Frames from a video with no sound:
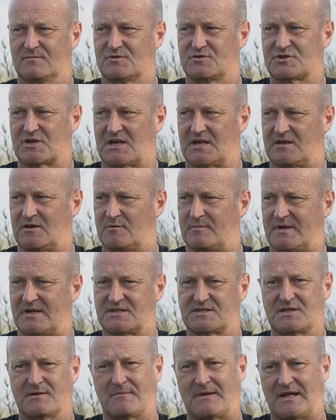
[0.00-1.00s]
trying our
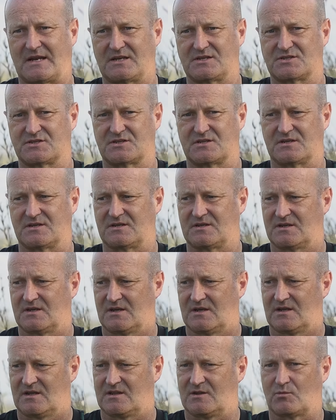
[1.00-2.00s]
best to manage the
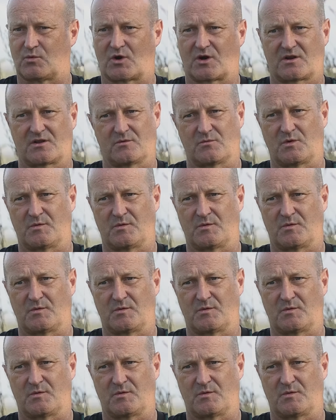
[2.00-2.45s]
work that